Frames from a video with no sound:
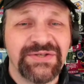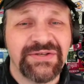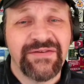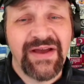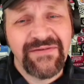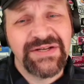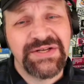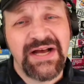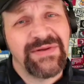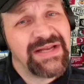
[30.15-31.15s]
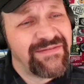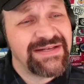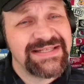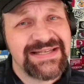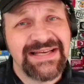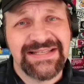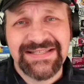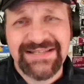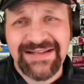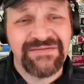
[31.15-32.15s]
you'll give every job and every design a
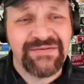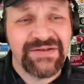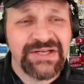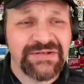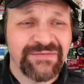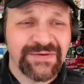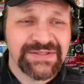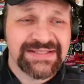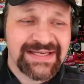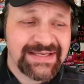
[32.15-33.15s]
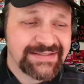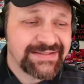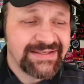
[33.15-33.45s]
solid foundation for success.